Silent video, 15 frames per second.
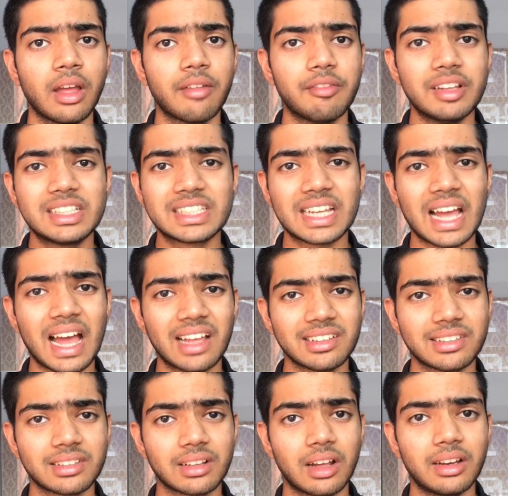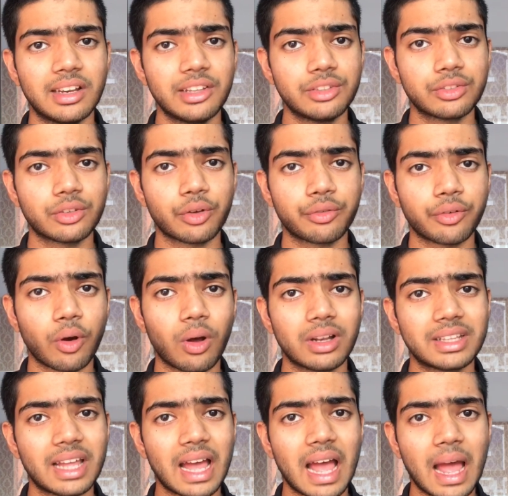which has a list of all
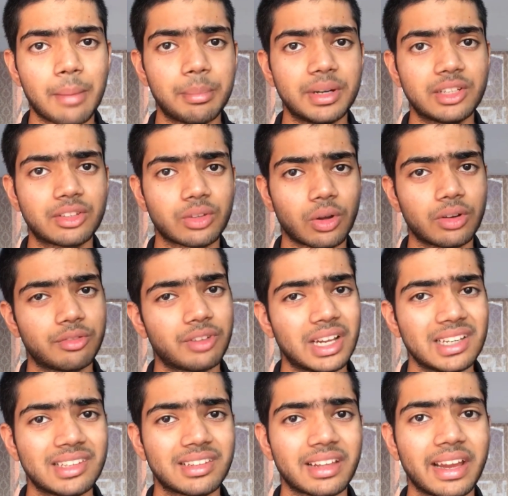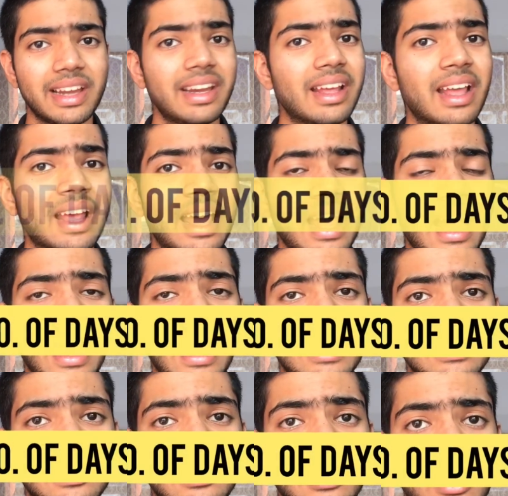the habits on one side
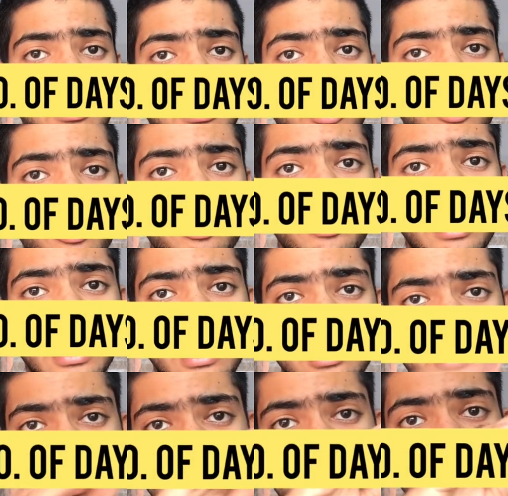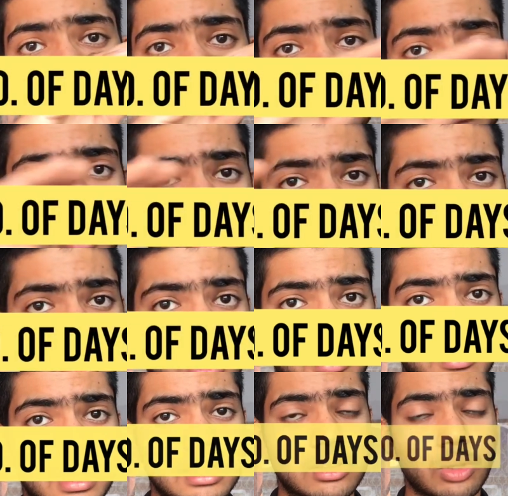and the number of days in that particular
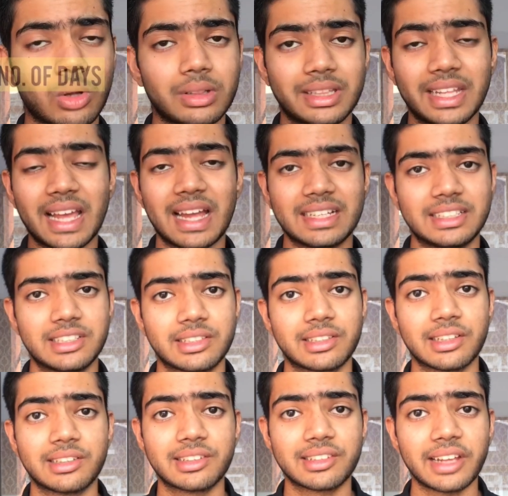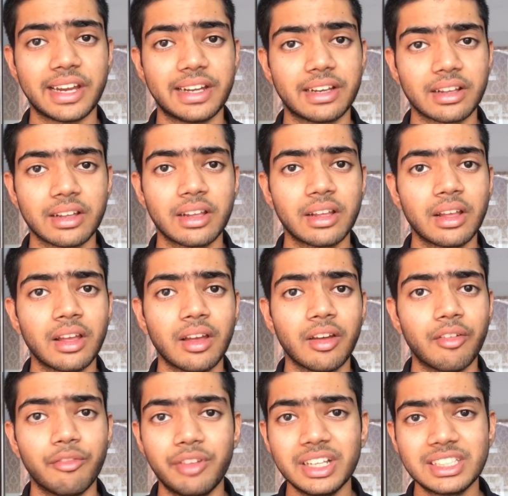month on the adjacent side,
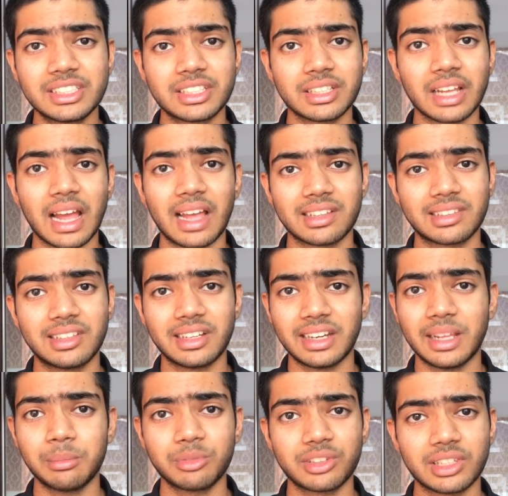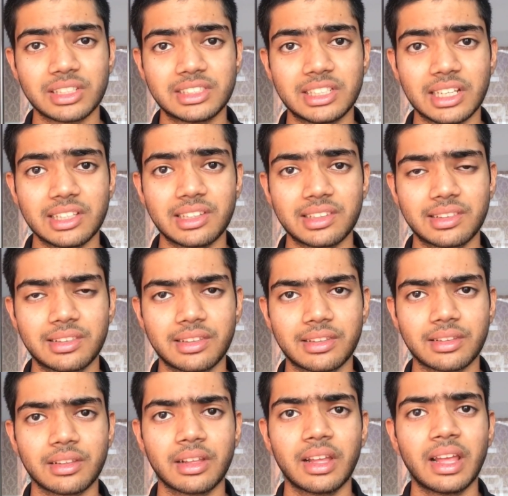which, as the name
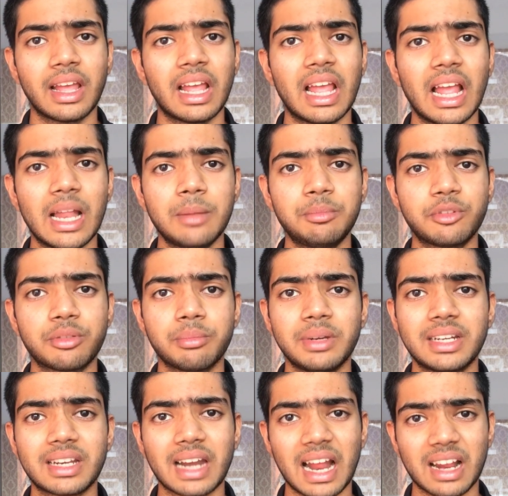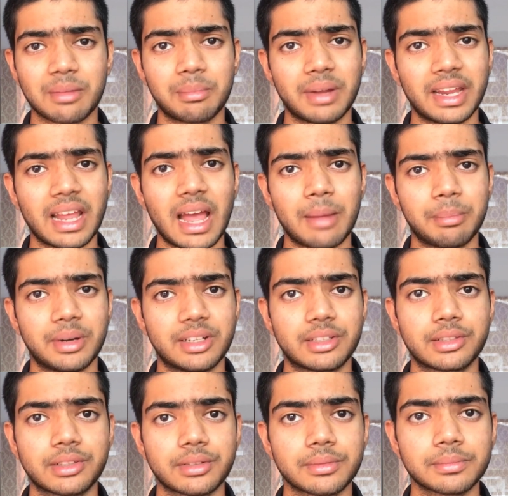suggests, helps me track my
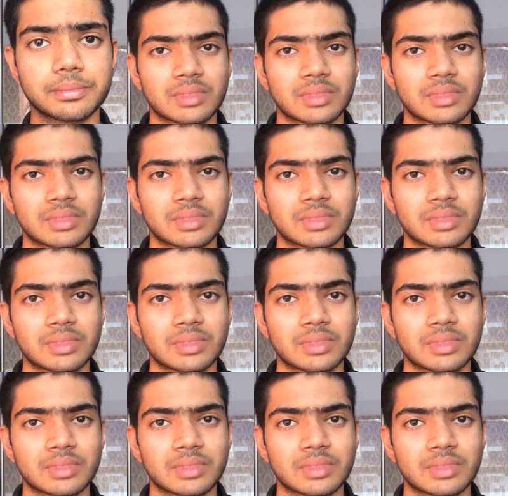habits.